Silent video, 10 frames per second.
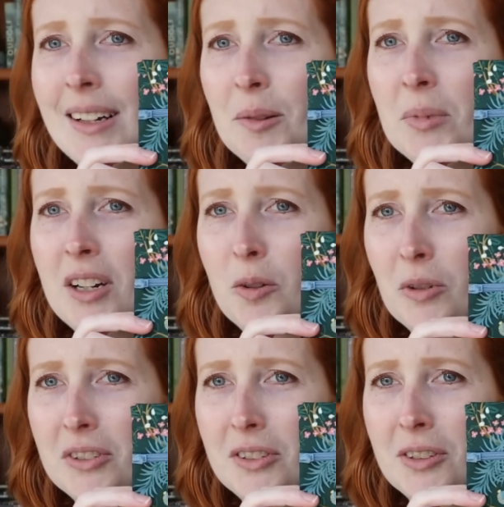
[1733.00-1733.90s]
I'm not a
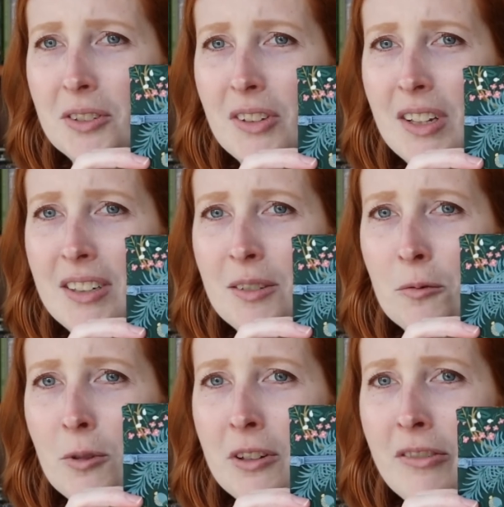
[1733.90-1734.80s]
quilter, so that
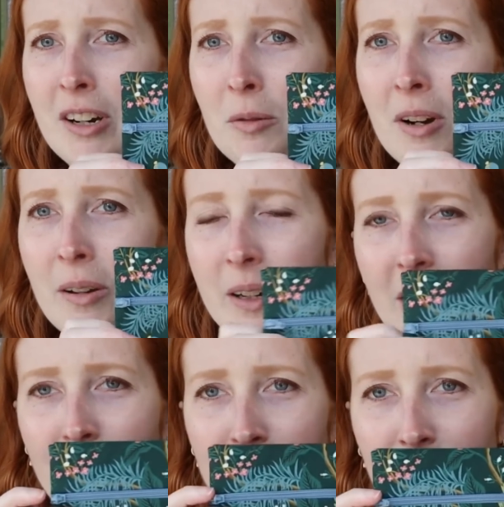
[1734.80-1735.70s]
didn't work very well. And I
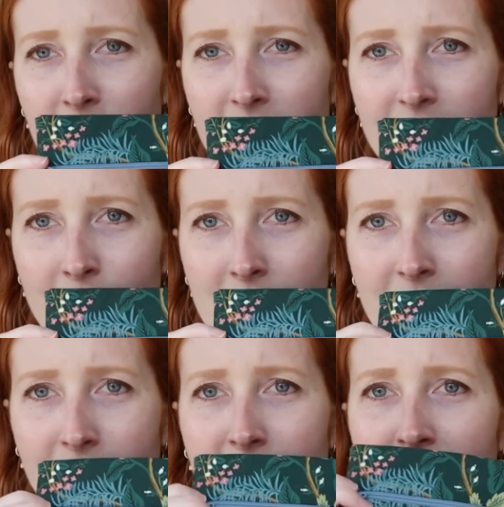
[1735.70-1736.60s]
also did
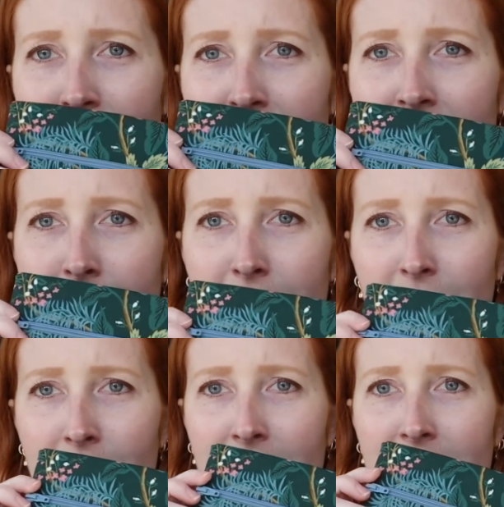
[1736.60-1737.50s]
something very,
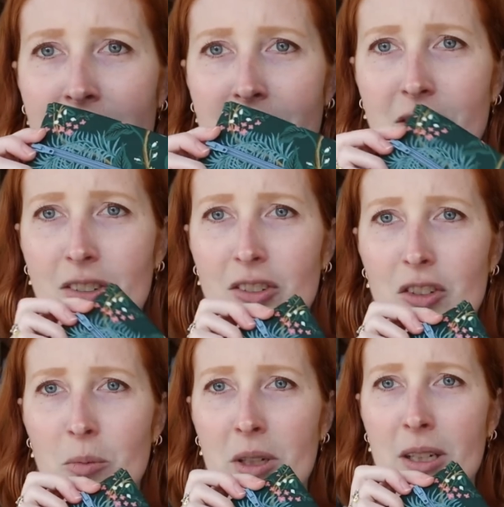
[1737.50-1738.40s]
very
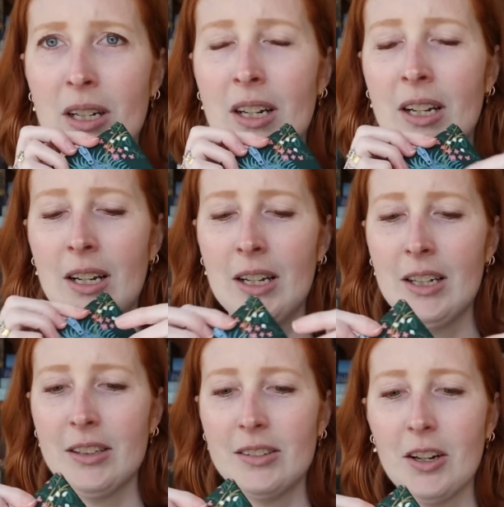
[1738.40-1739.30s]
stupid.
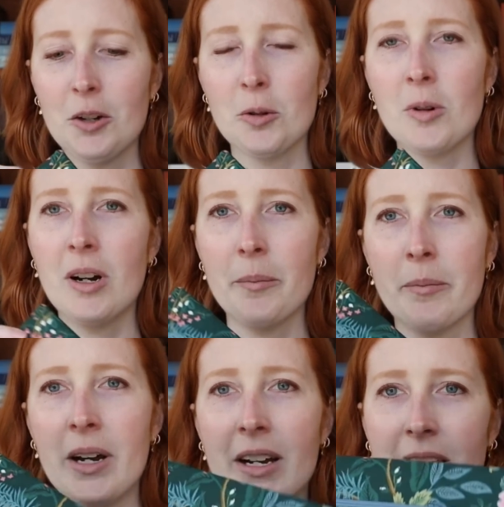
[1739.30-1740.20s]
So
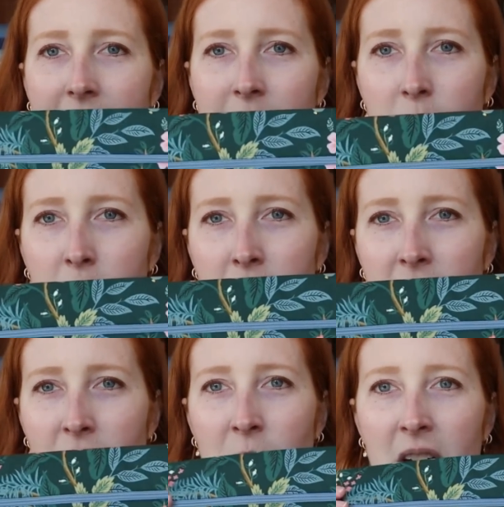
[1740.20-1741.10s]
my zipper
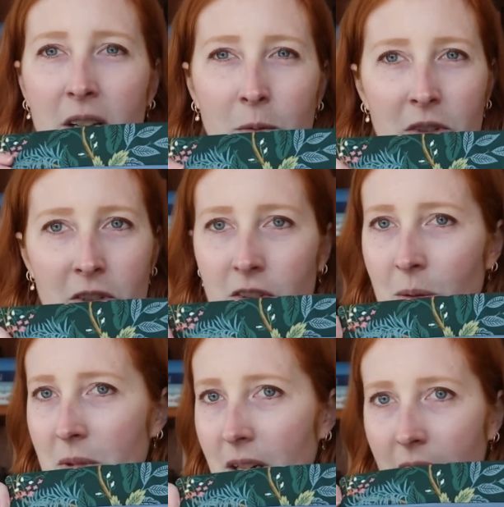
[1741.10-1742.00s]
was too big. It was just
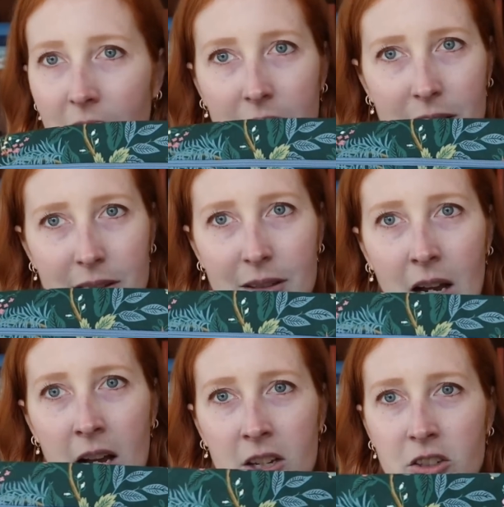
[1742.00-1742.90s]
something I had in
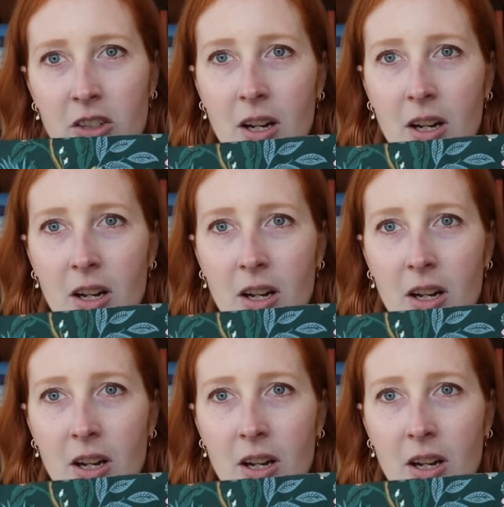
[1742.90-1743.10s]
stash.